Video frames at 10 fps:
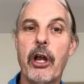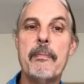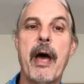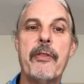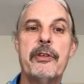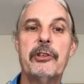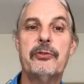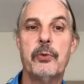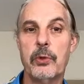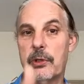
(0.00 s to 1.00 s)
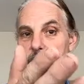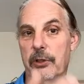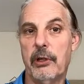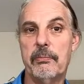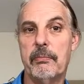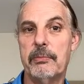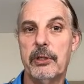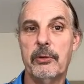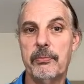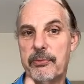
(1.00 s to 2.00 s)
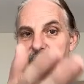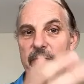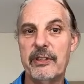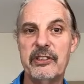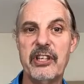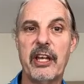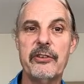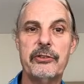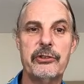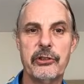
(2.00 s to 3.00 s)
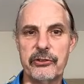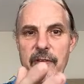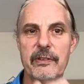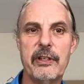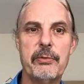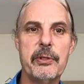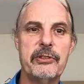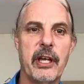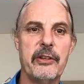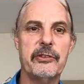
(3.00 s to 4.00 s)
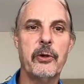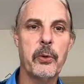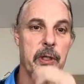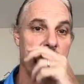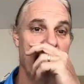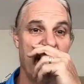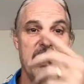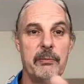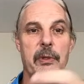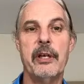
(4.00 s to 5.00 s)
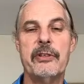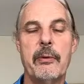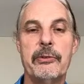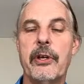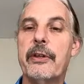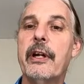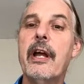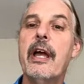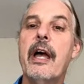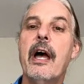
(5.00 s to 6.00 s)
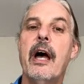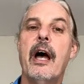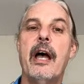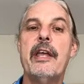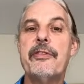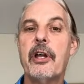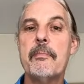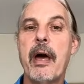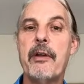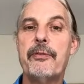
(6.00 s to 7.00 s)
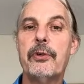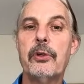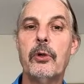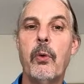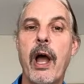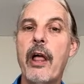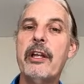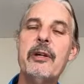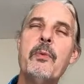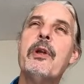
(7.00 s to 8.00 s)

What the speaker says: about this for 70 seconds or so, 73 seconds according to it. I didn't realize that was on there. It thought about it for a little while, and it went